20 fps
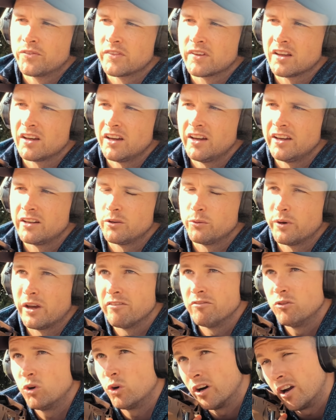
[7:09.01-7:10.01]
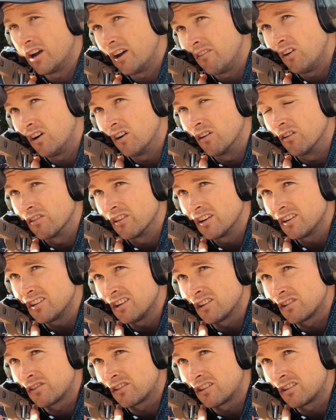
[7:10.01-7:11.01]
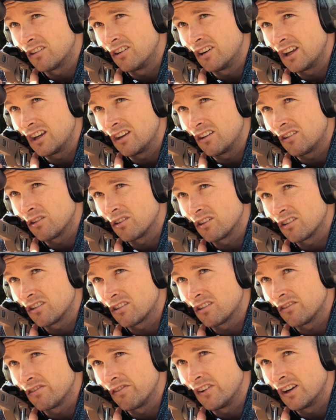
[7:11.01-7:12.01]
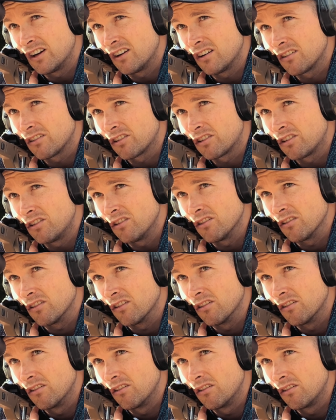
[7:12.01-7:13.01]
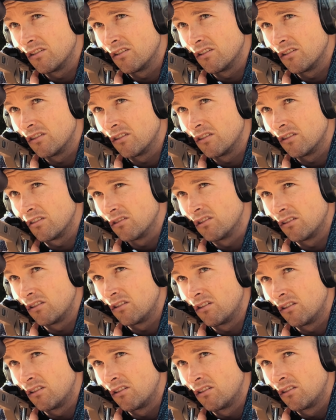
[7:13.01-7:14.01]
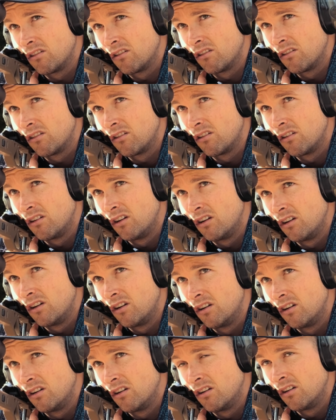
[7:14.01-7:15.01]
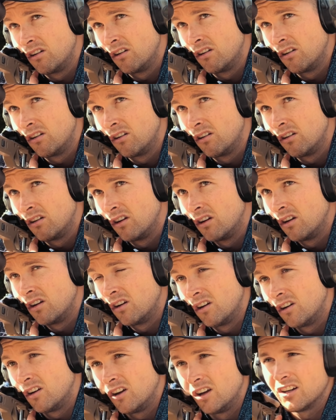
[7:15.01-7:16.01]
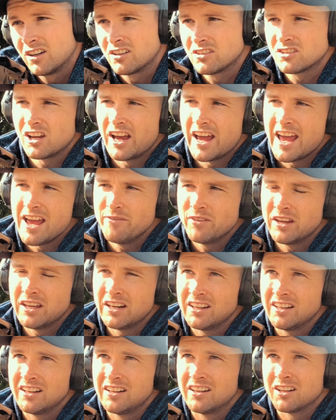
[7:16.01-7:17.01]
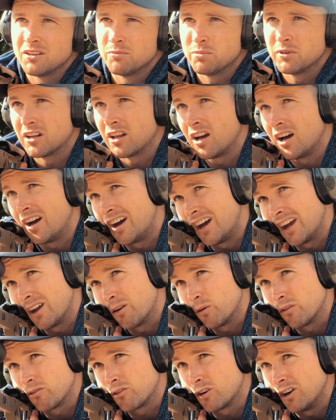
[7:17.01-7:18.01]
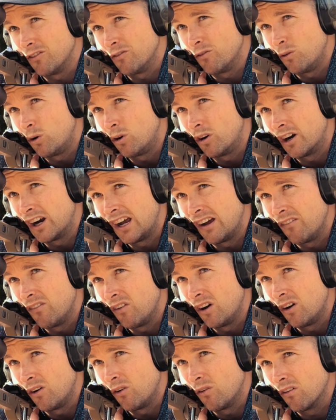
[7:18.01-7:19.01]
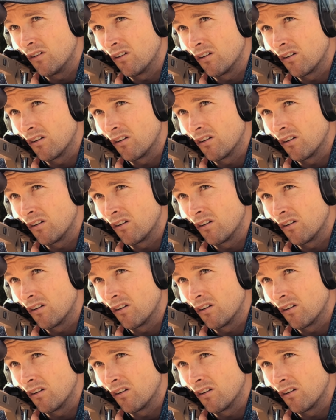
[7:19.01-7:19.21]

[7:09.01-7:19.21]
Okay, do we have more ammo? This is turning into just a fun little shoot. So I am hitting a little bit high. We've got more ammo.